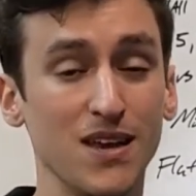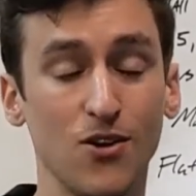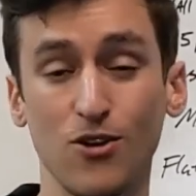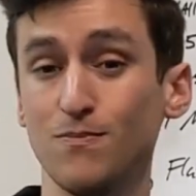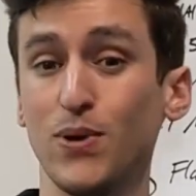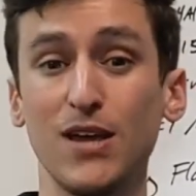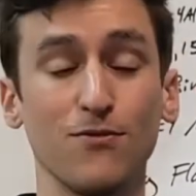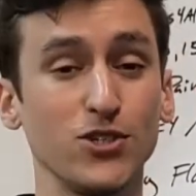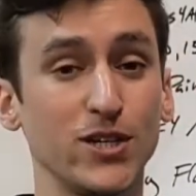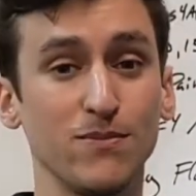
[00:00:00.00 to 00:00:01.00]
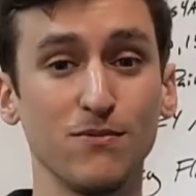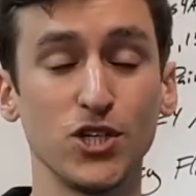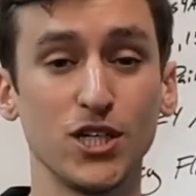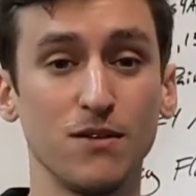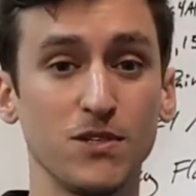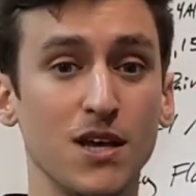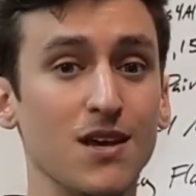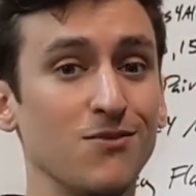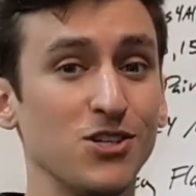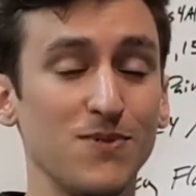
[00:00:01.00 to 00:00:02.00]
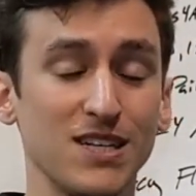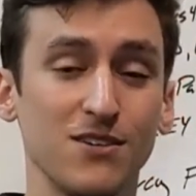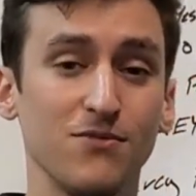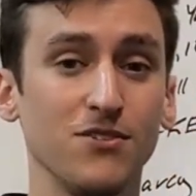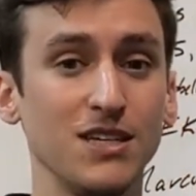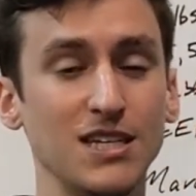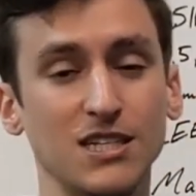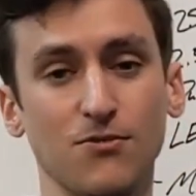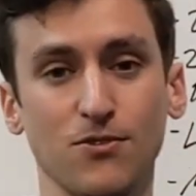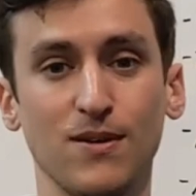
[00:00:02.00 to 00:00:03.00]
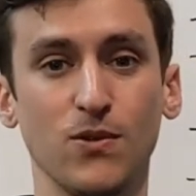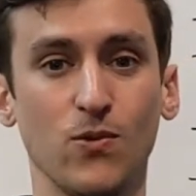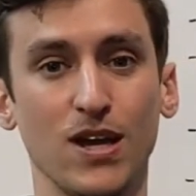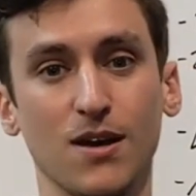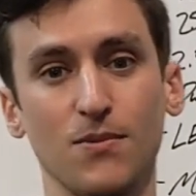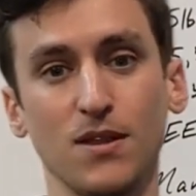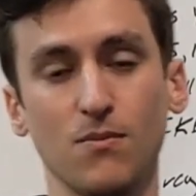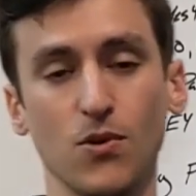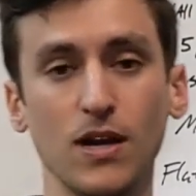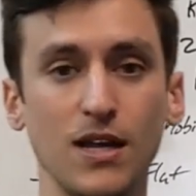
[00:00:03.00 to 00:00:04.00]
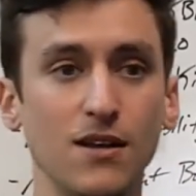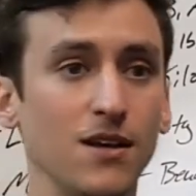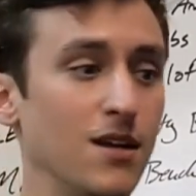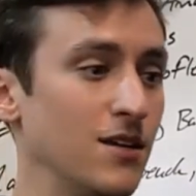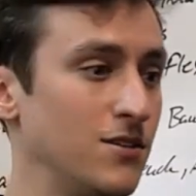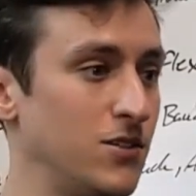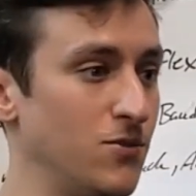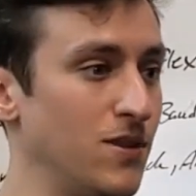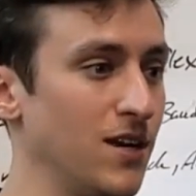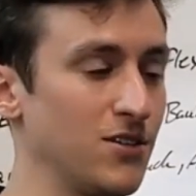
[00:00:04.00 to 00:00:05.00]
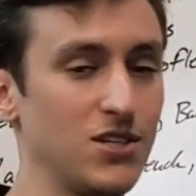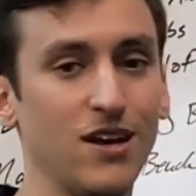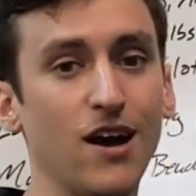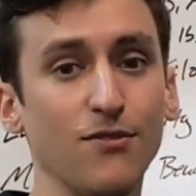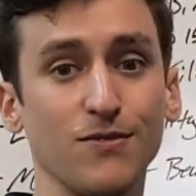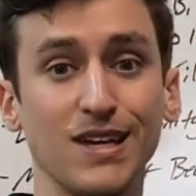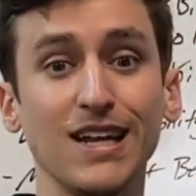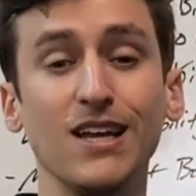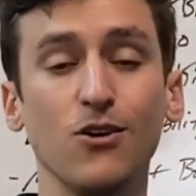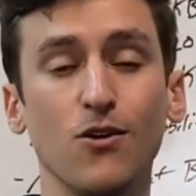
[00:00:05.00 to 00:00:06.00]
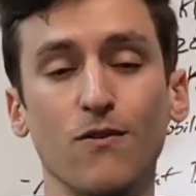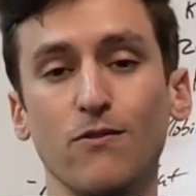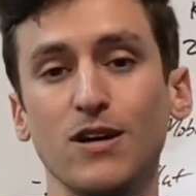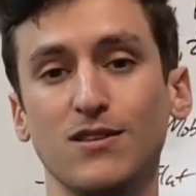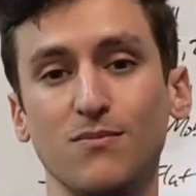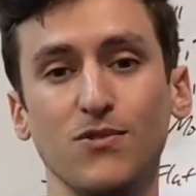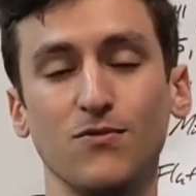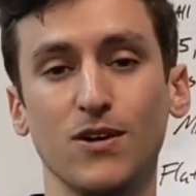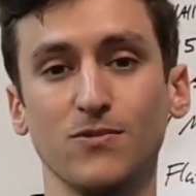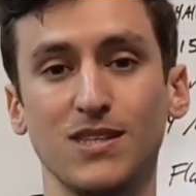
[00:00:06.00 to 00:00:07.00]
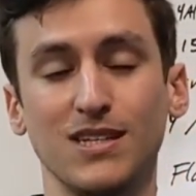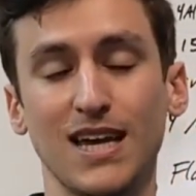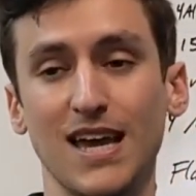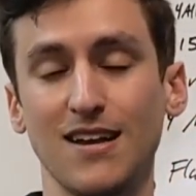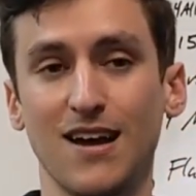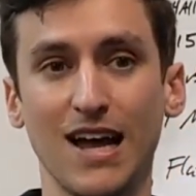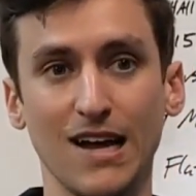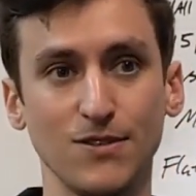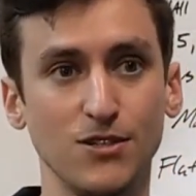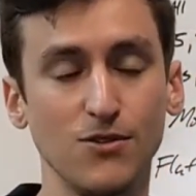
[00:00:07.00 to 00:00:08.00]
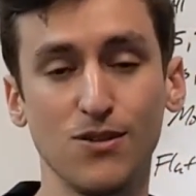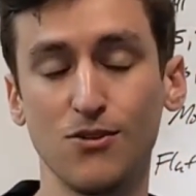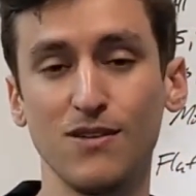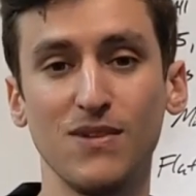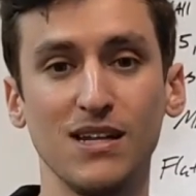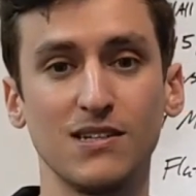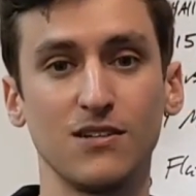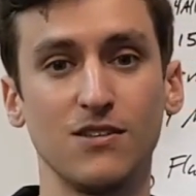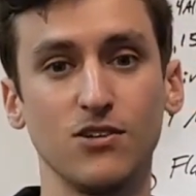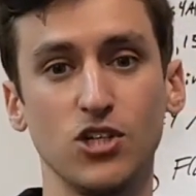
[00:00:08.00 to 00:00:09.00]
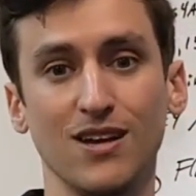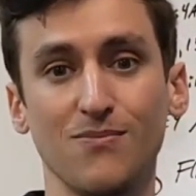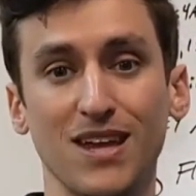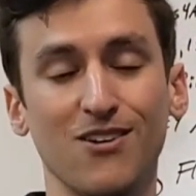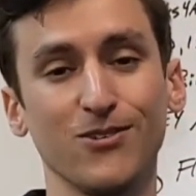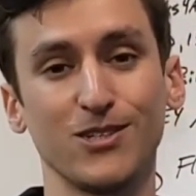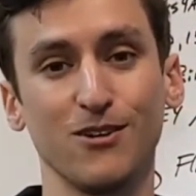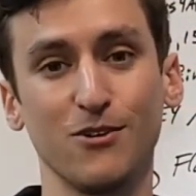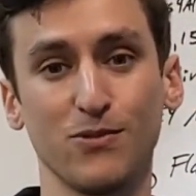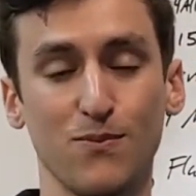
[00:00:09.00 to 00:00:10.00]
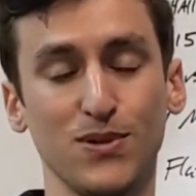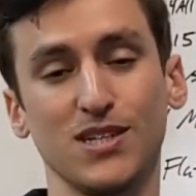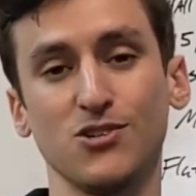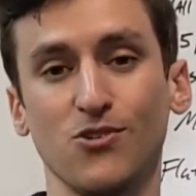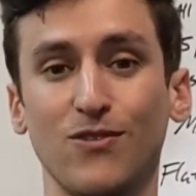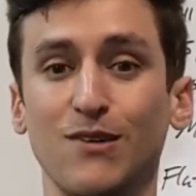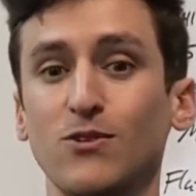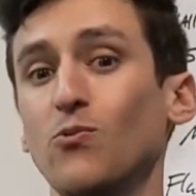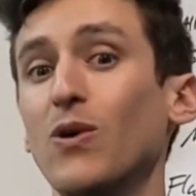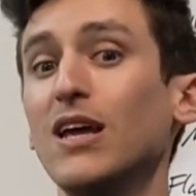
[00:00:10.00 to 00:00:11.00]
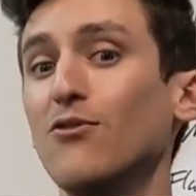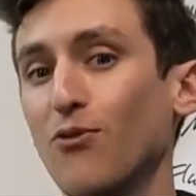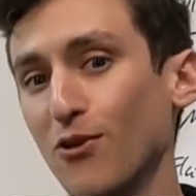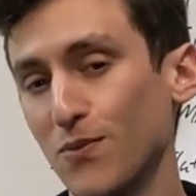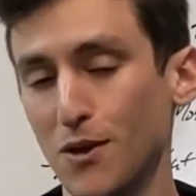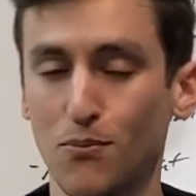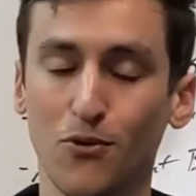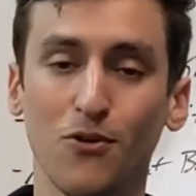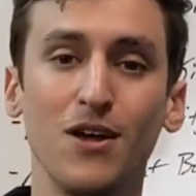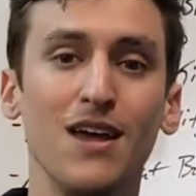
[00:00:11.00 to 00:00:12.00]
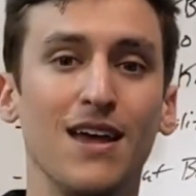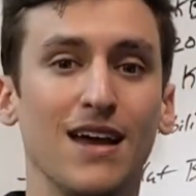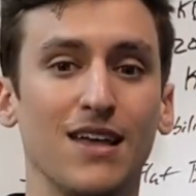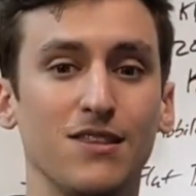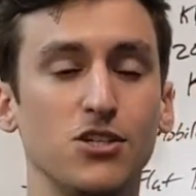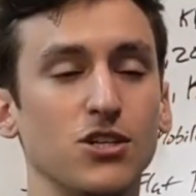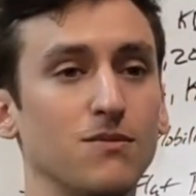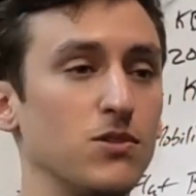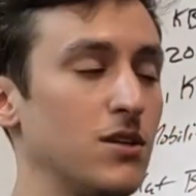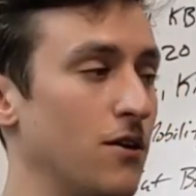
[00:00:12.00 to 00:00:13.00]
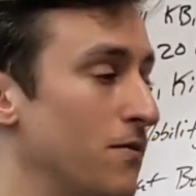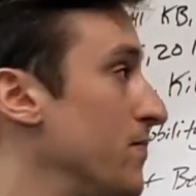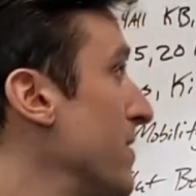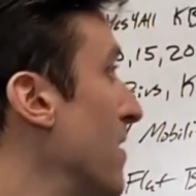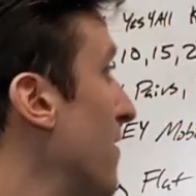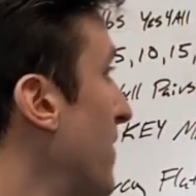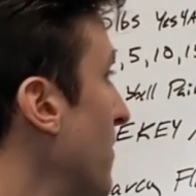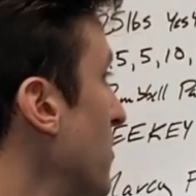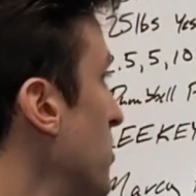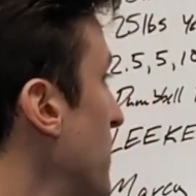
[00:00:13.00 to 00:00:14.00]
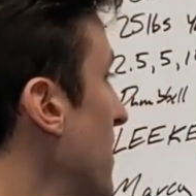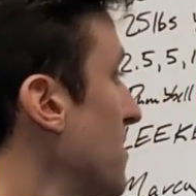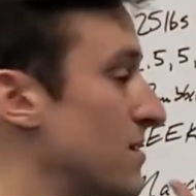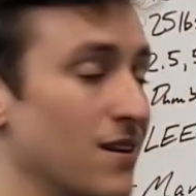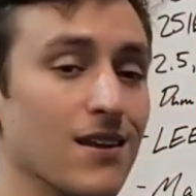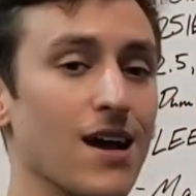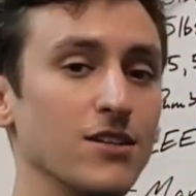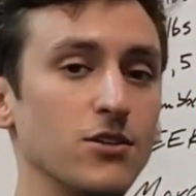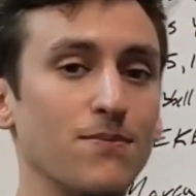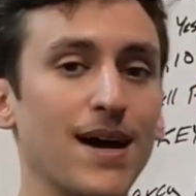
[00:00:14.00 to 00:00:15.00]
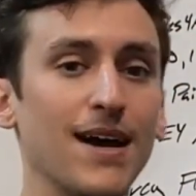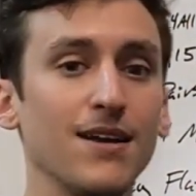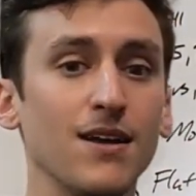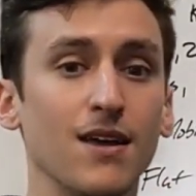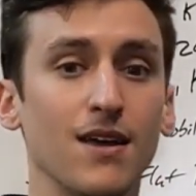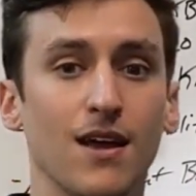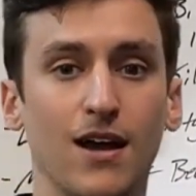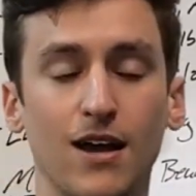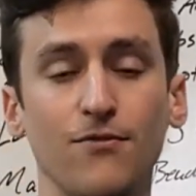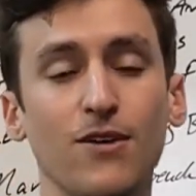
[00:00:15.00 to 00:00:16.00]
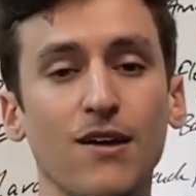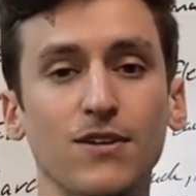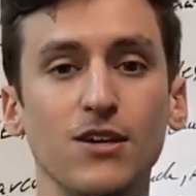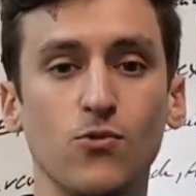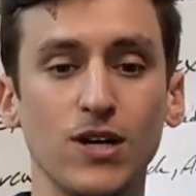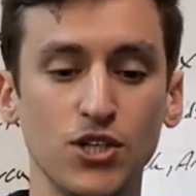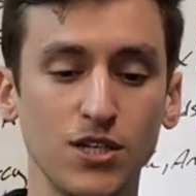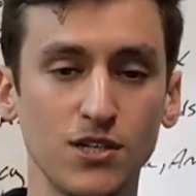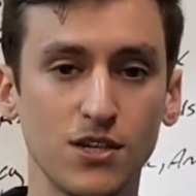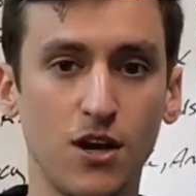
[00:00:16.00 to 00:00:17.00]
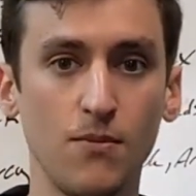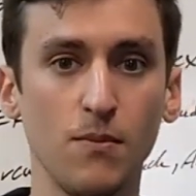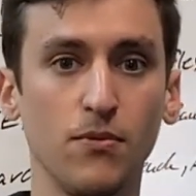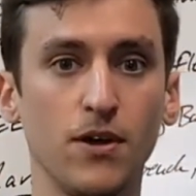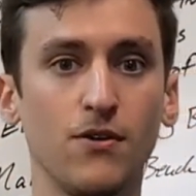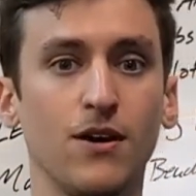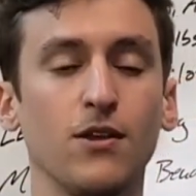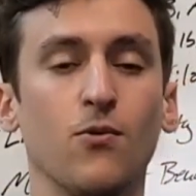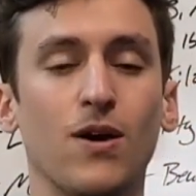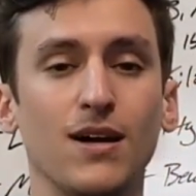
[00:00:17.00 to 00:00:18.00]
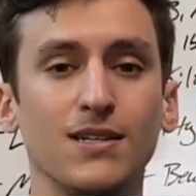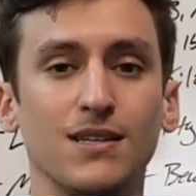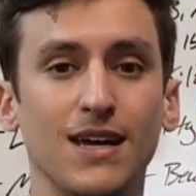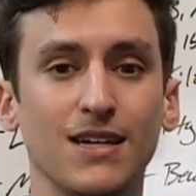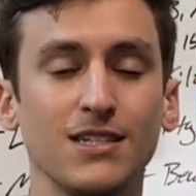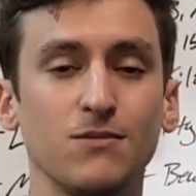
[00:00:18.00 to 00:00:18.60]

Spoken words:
or pay for gym memberships, which makes it really easy for them to wake up in the morning, do their stuff, get it over with, and move on with the day and not have to do 30 minutes to the gym, and also the potential of having to wait for people at the gym. So 500 bucks, not too bad. If you have any questions, comment below. Otherwise, like and